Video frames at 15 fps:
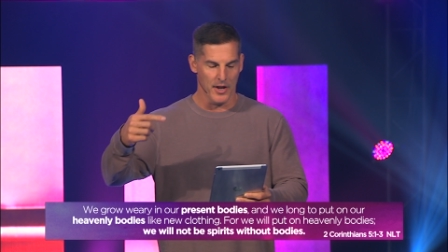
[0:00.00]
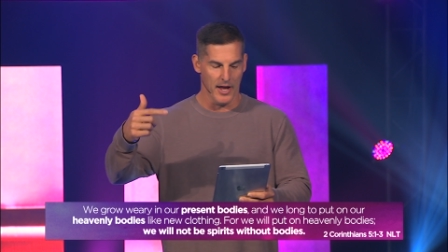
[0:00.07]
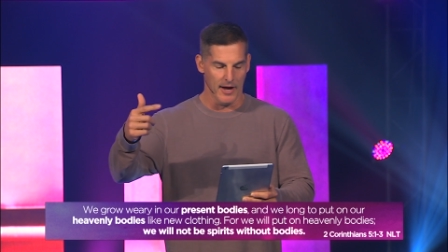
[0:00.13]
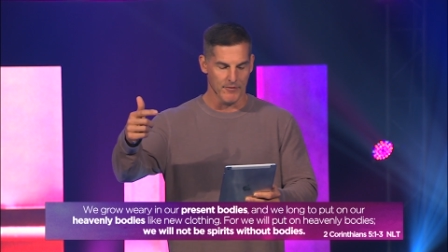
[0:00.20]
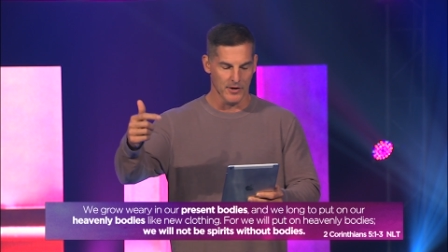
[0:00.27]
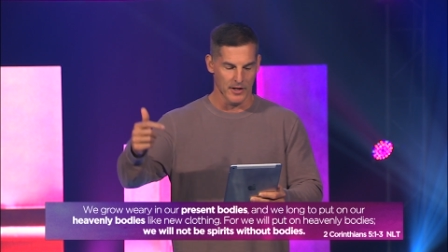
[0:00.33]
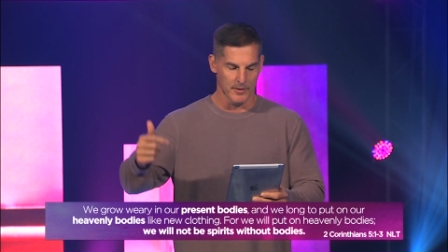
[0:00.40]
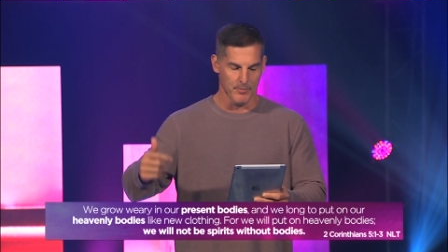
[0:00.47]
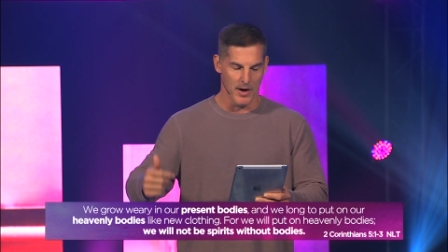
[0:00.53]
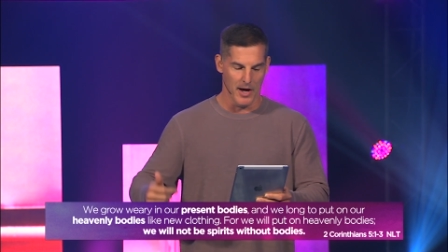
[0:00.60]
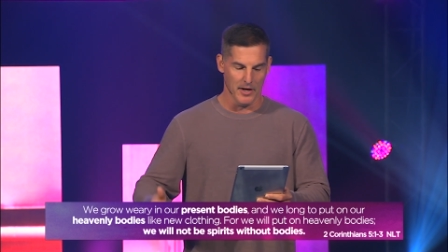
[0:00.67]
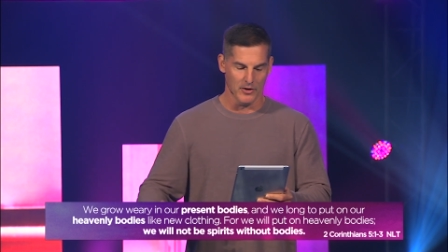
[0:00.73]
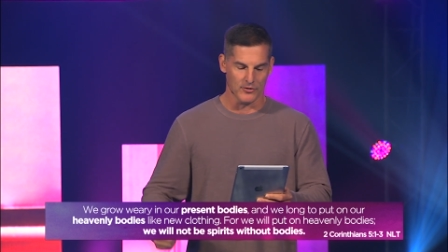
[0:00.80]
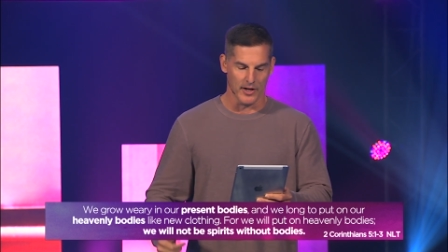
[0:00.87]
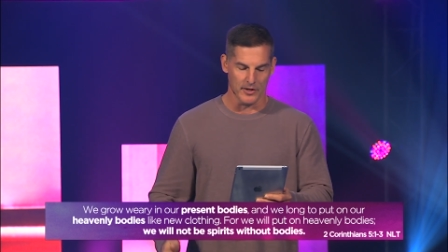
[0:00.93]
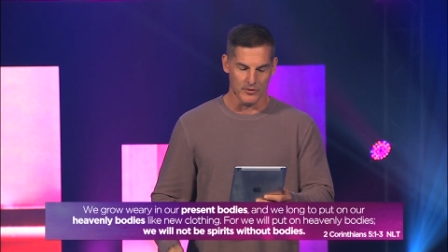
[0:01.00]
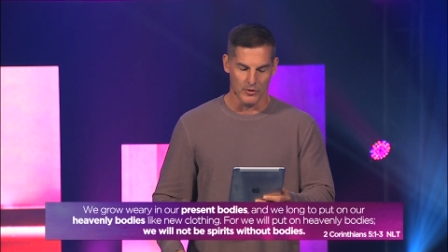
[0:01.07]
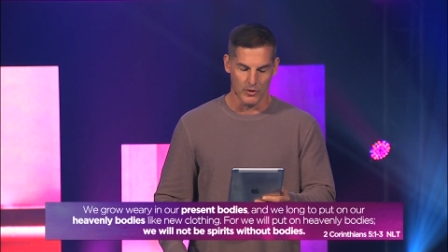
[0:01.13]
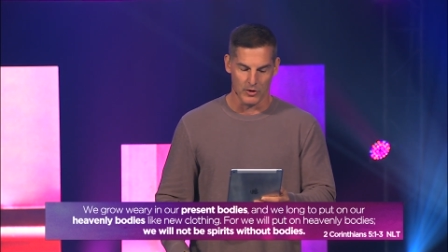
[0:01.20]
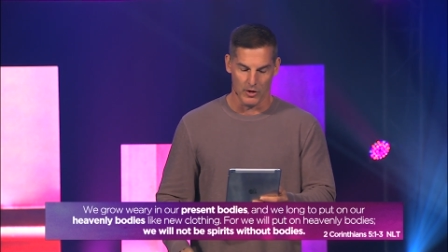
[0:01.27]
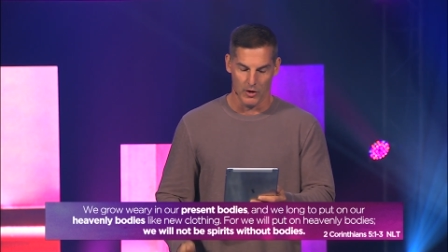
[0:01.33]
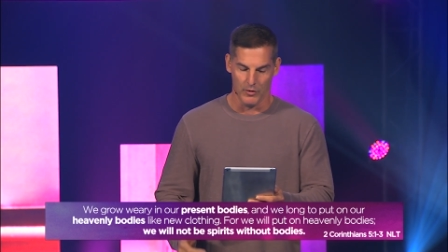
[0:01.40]
heavenly bodies like
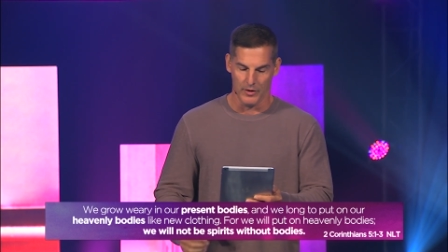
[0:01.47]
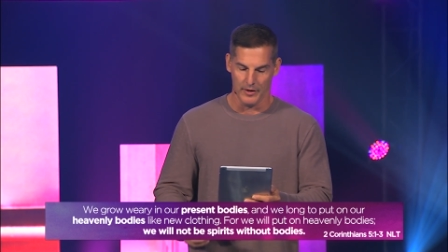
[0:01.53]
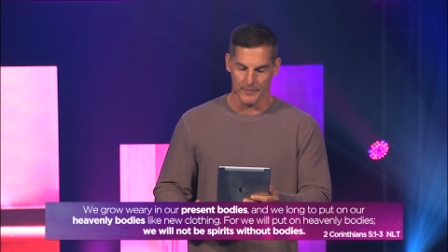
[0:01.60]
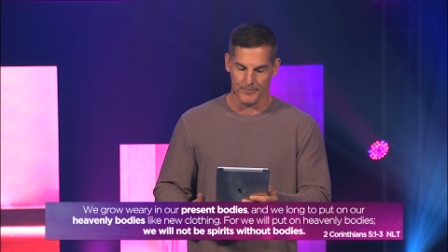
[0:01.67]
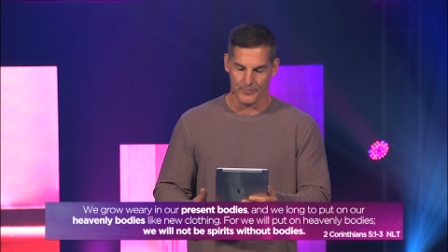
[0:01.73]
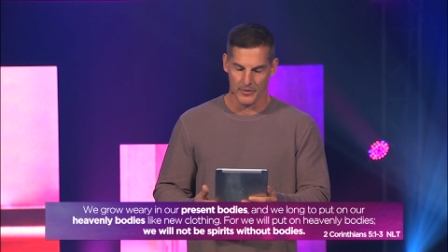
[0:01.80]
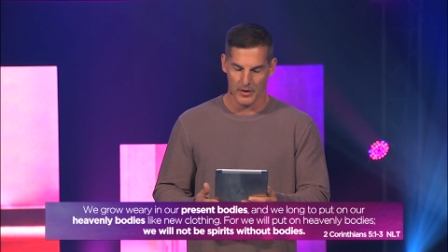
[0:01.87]
new clothing.